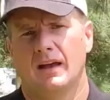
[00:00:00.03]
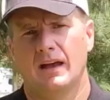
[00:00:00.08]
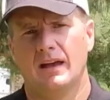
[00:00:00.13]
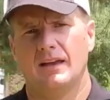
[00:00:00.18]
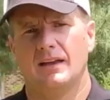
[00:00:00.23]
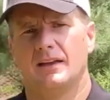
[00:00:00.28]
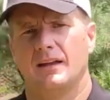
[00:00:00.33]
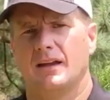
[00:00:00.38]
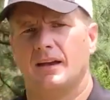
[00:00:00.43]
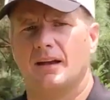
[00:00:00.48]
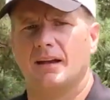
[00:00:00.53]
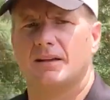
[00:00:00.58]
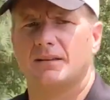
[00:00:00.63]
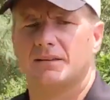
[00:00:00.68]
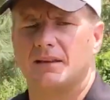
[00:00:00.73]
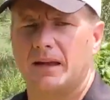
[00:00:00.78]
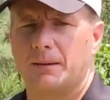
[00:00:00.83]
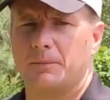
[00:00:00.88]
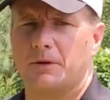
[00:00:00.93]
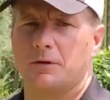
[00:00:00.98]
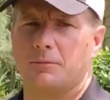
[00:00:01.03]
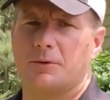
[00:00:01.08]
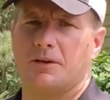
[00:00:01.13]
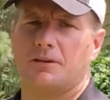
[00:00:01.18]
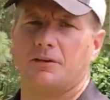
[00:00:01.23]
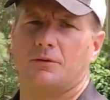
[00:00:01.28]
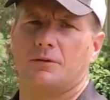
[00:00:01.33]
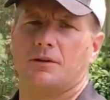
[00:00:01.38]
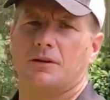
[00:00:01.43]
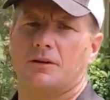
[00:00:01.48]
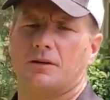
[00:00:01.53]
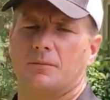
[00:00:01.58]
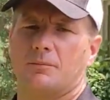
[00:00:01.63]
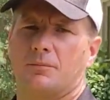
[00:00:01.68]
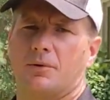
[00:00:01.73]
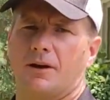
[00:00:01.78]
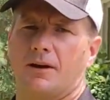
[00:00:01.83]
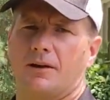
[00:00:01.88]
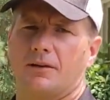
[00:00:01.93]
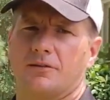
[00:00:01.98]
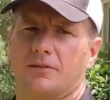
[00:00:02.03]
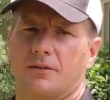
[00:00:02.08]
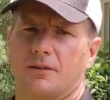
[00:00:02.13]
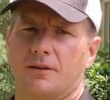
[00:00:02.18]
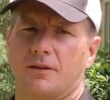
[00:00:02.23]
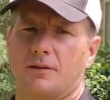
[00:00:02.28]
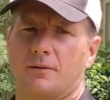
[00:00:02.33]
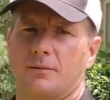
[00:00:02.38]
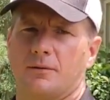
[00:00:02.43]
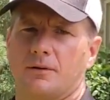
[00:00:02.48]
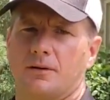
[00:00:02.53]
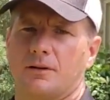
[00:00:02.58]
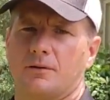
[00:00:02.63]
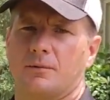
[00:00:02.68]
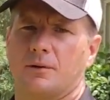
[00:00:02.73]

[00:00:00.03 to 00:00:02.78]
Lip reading: Hey guys, I'm going to be doing a comparison here really